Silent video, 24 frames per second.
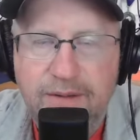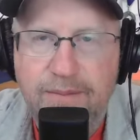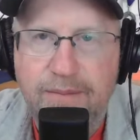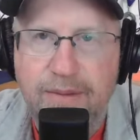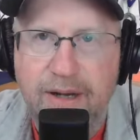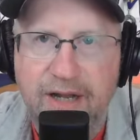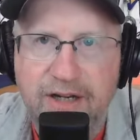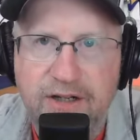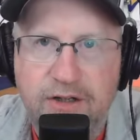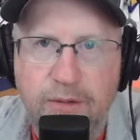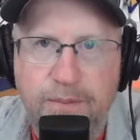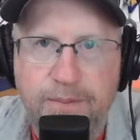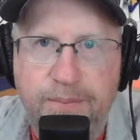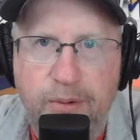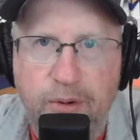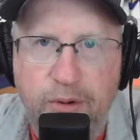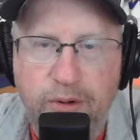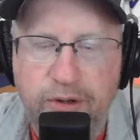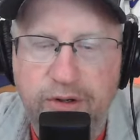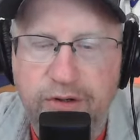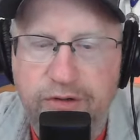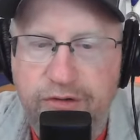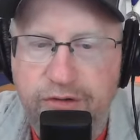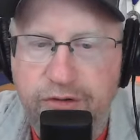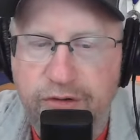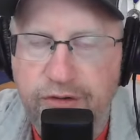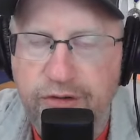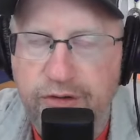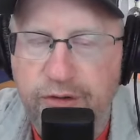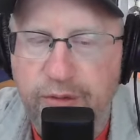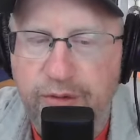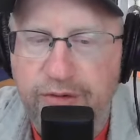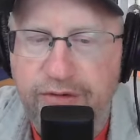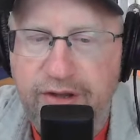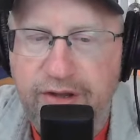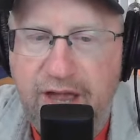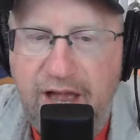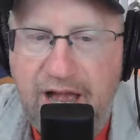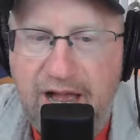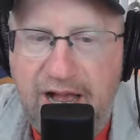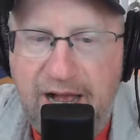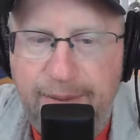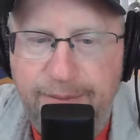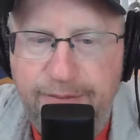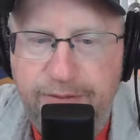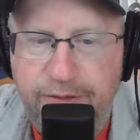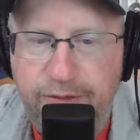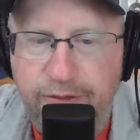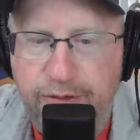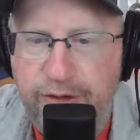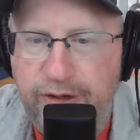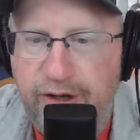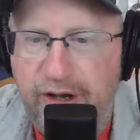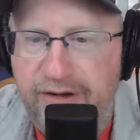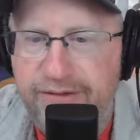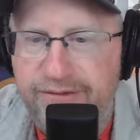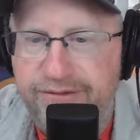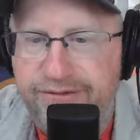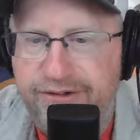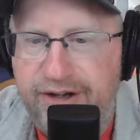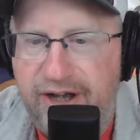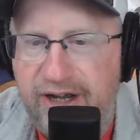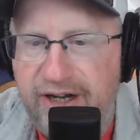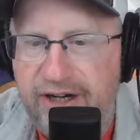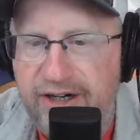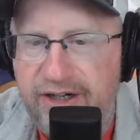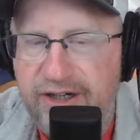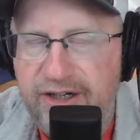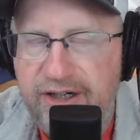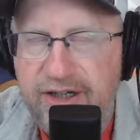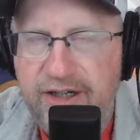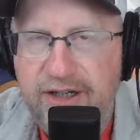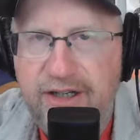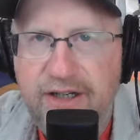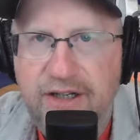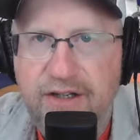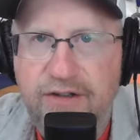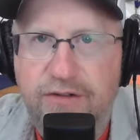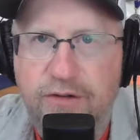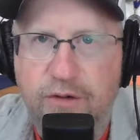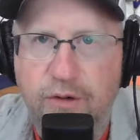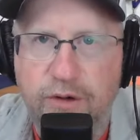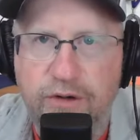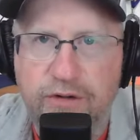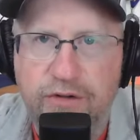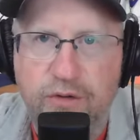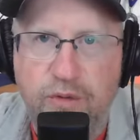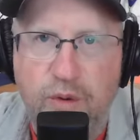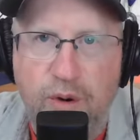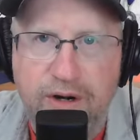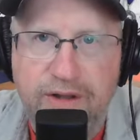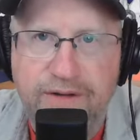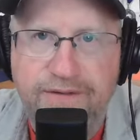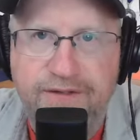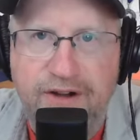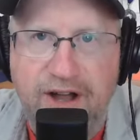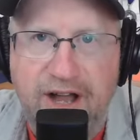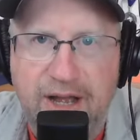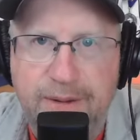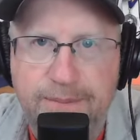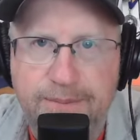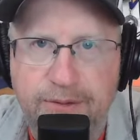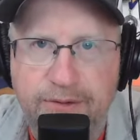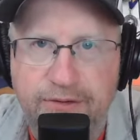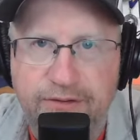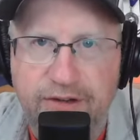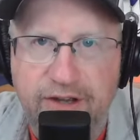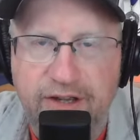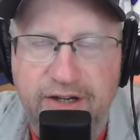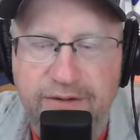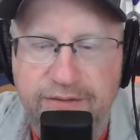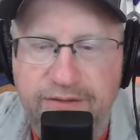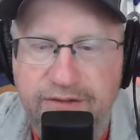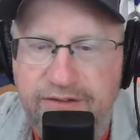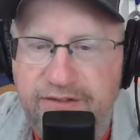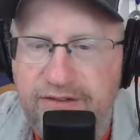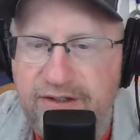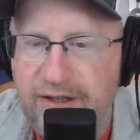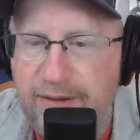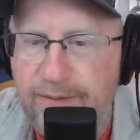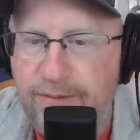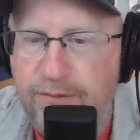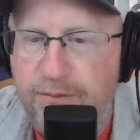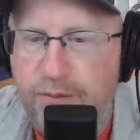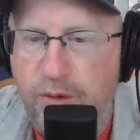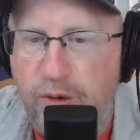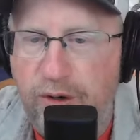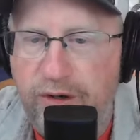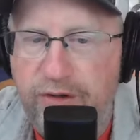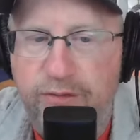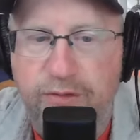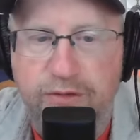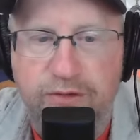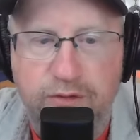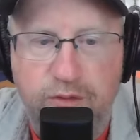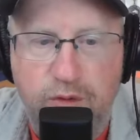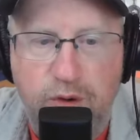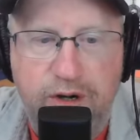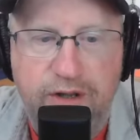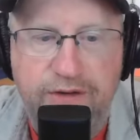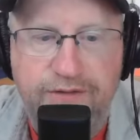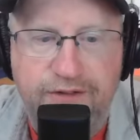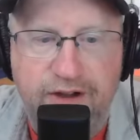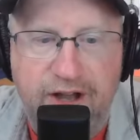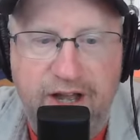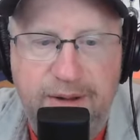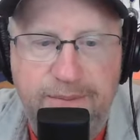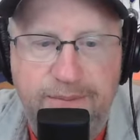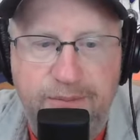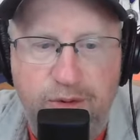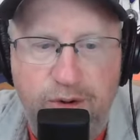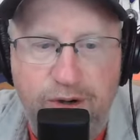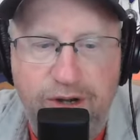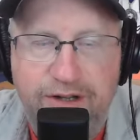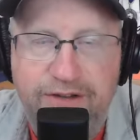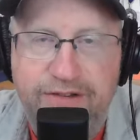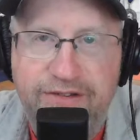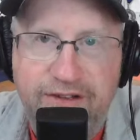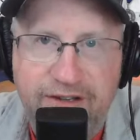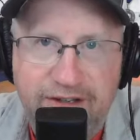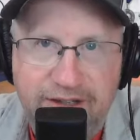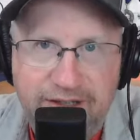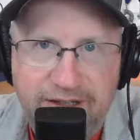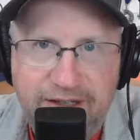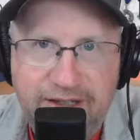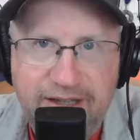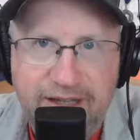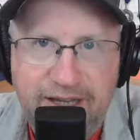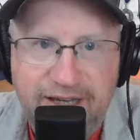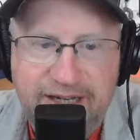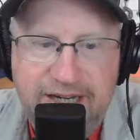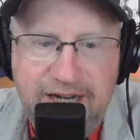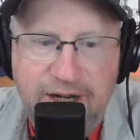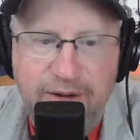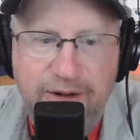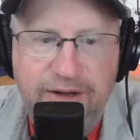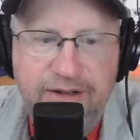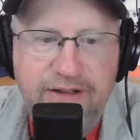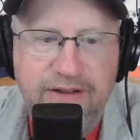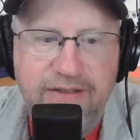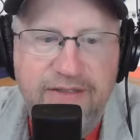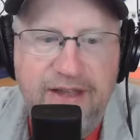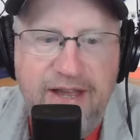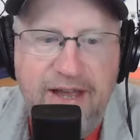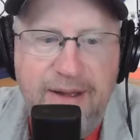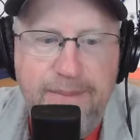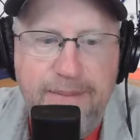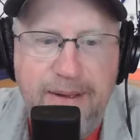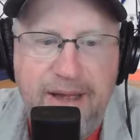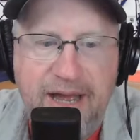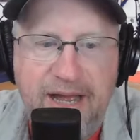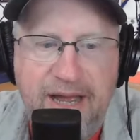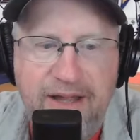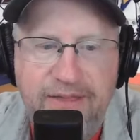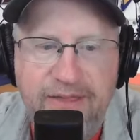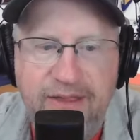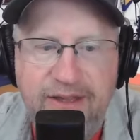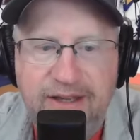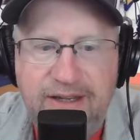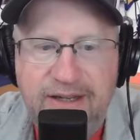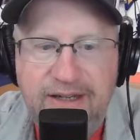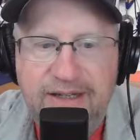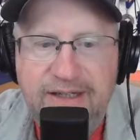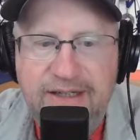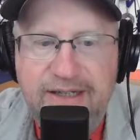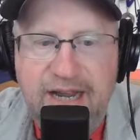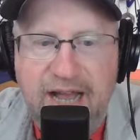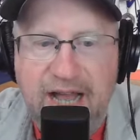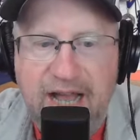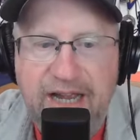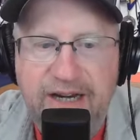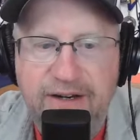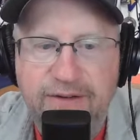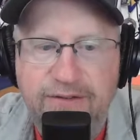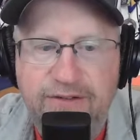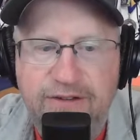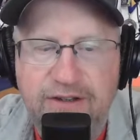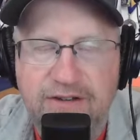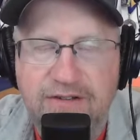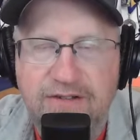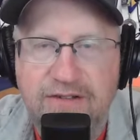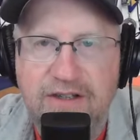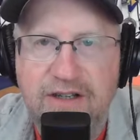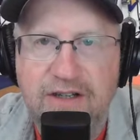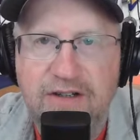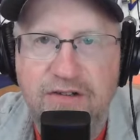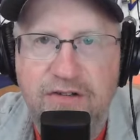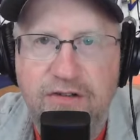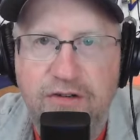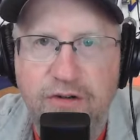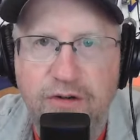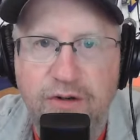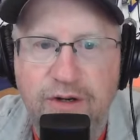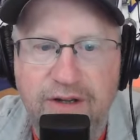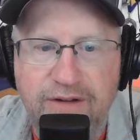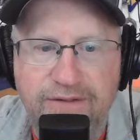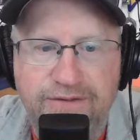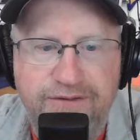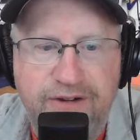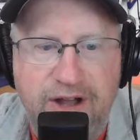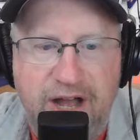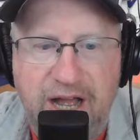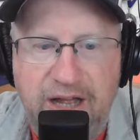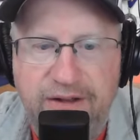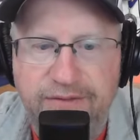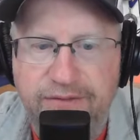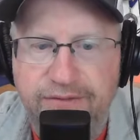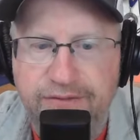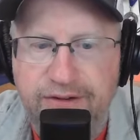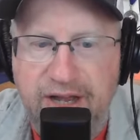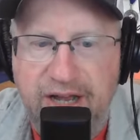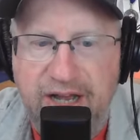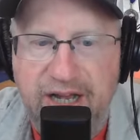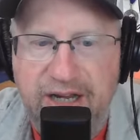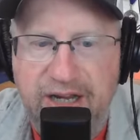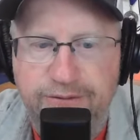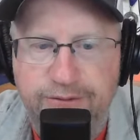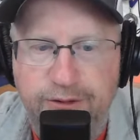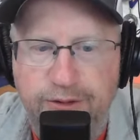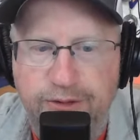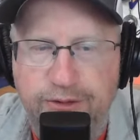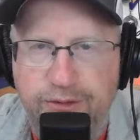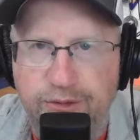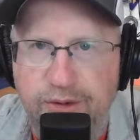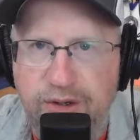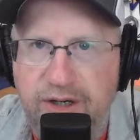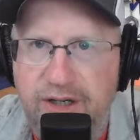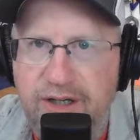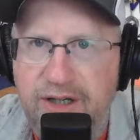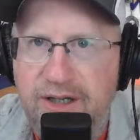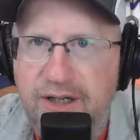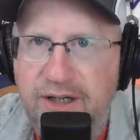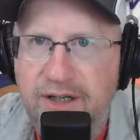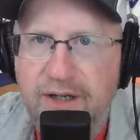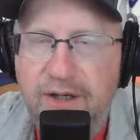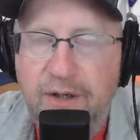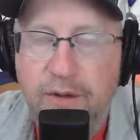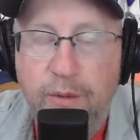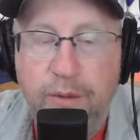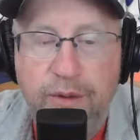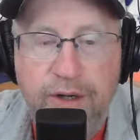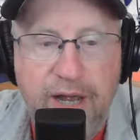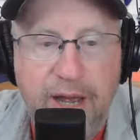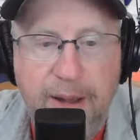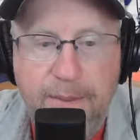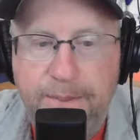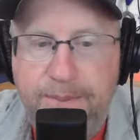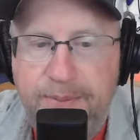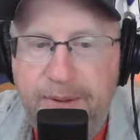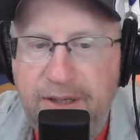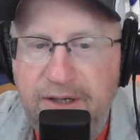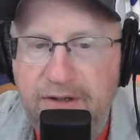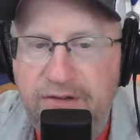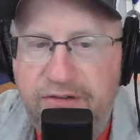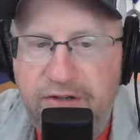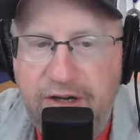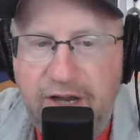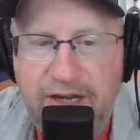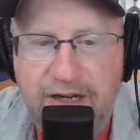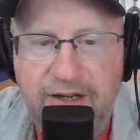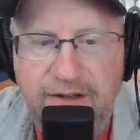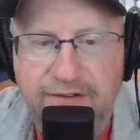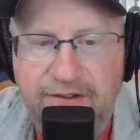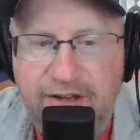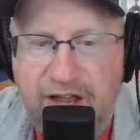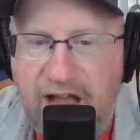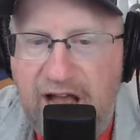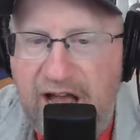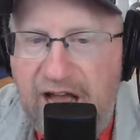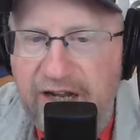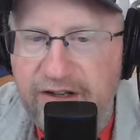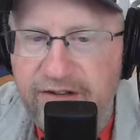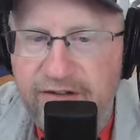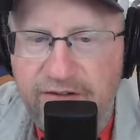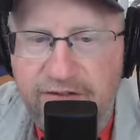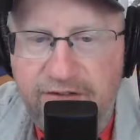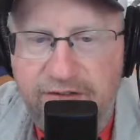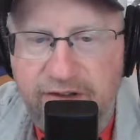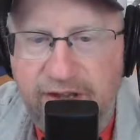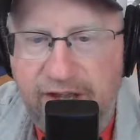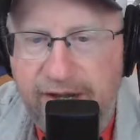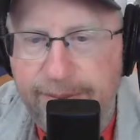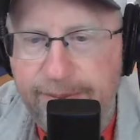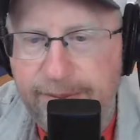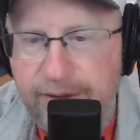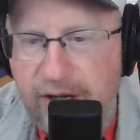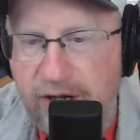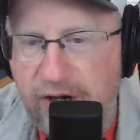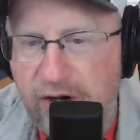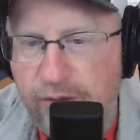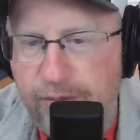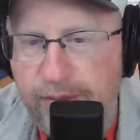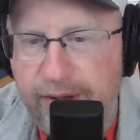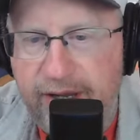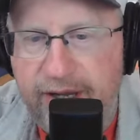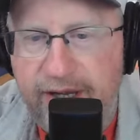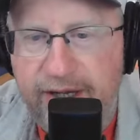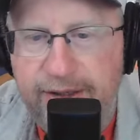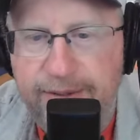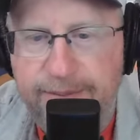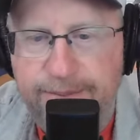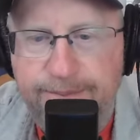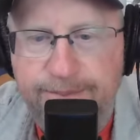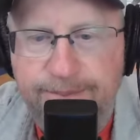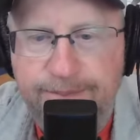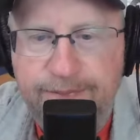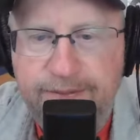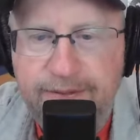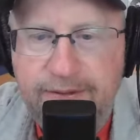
Michael Porter Jr. was absolutely on fire. He scored 25% of his team's points with 25 points. Like how I did that math. 9 of 16 shooting, 5 of 9 for 3. When MPJ is hot, just let him go, man.